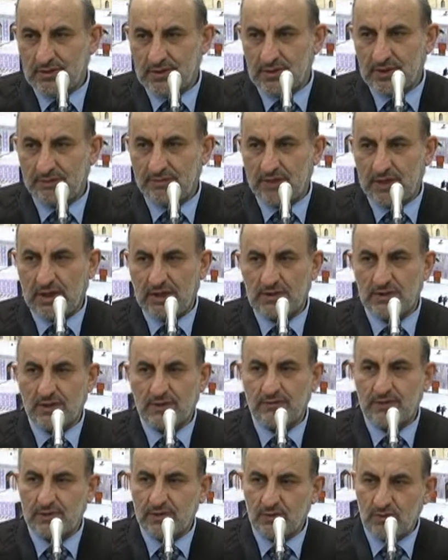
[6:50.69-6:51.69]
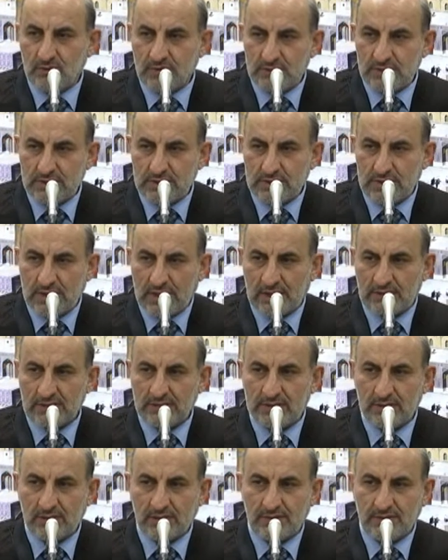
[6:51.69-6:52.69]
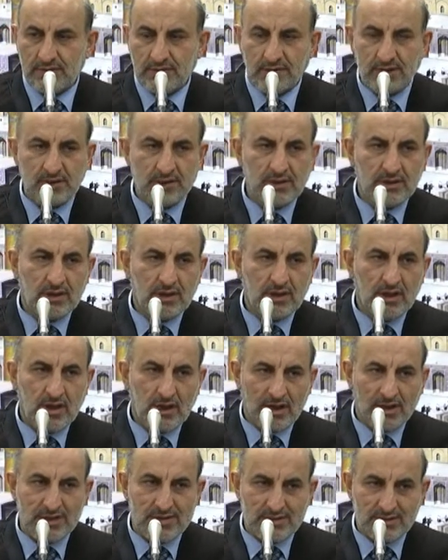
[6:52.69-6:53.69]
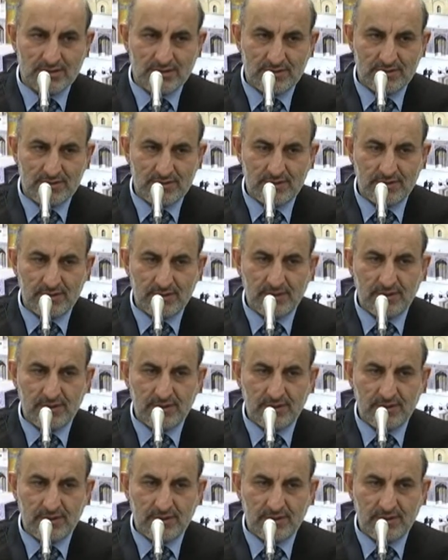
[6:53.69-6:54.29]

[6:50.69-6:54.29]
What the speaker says: the blood of the wounds and of the ulcers.